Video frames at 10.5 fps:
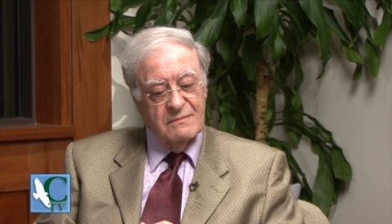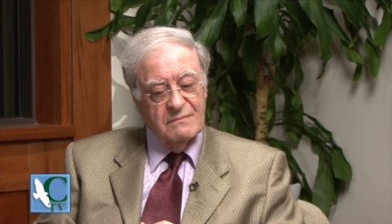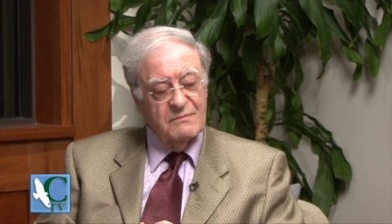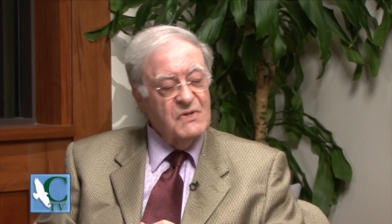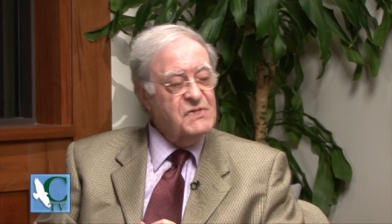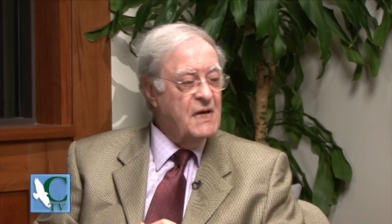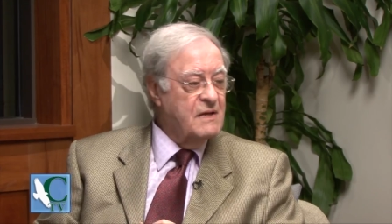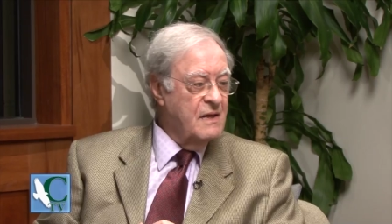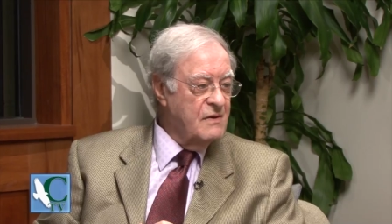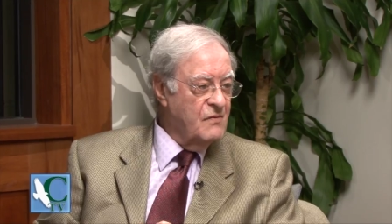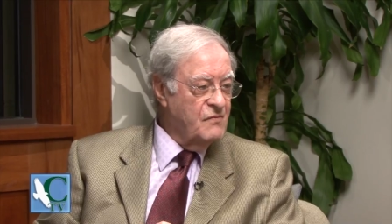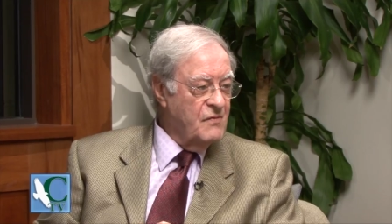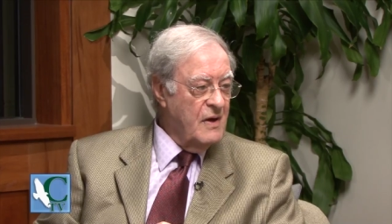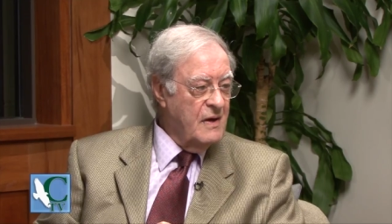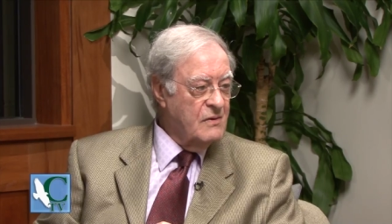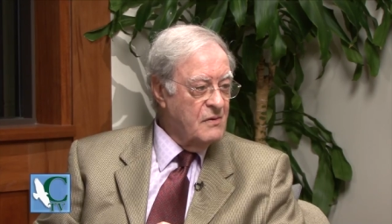
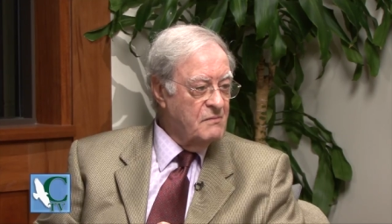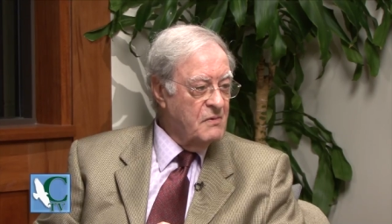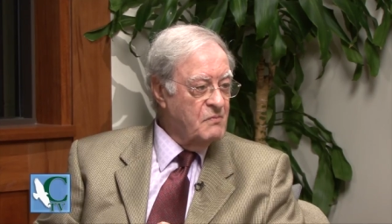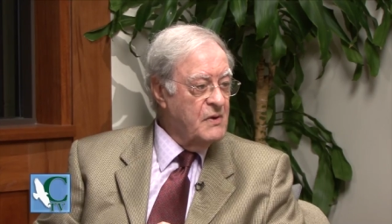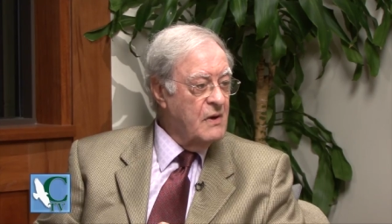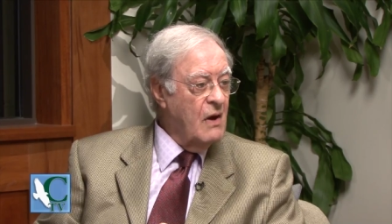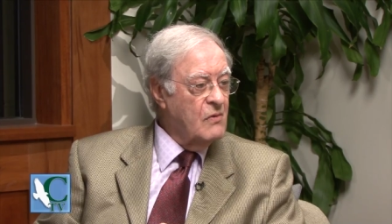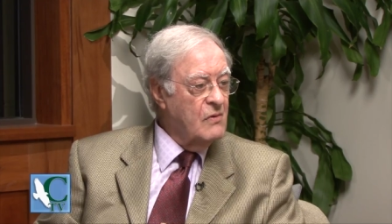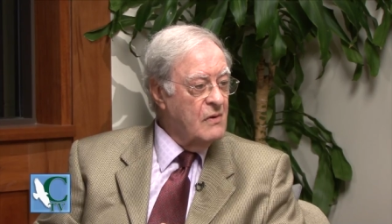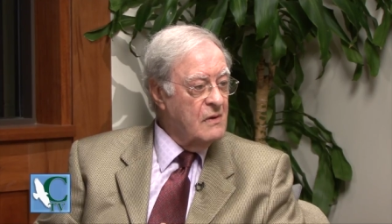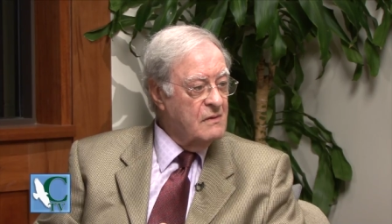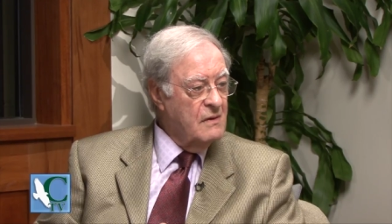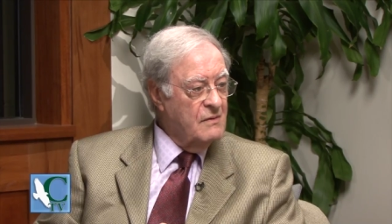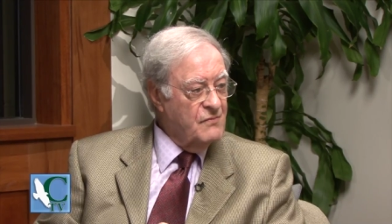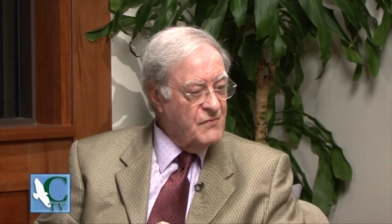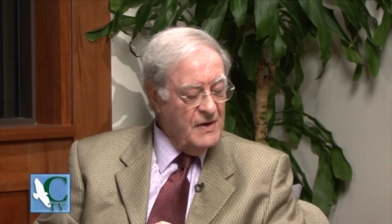misidentified, or what we now call
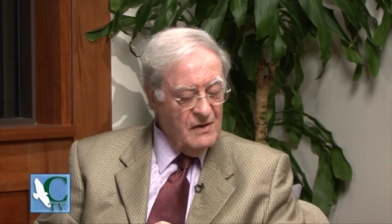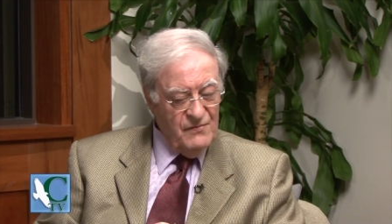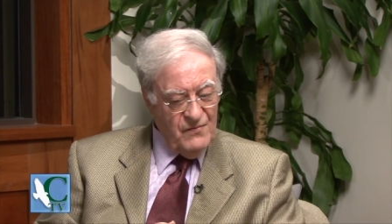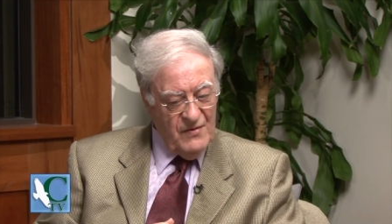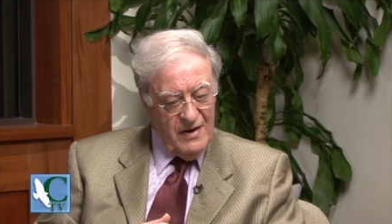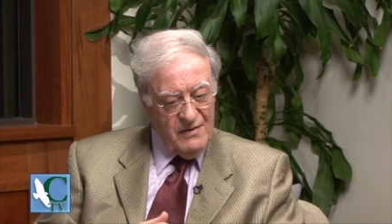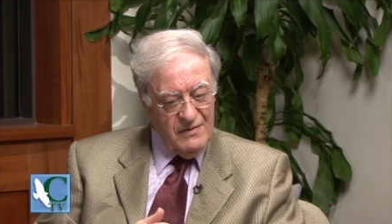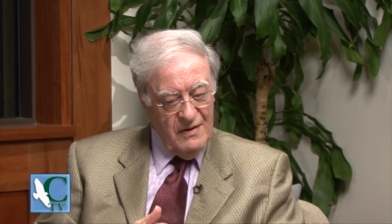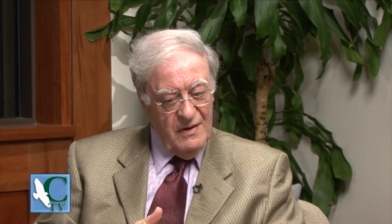friendly fire,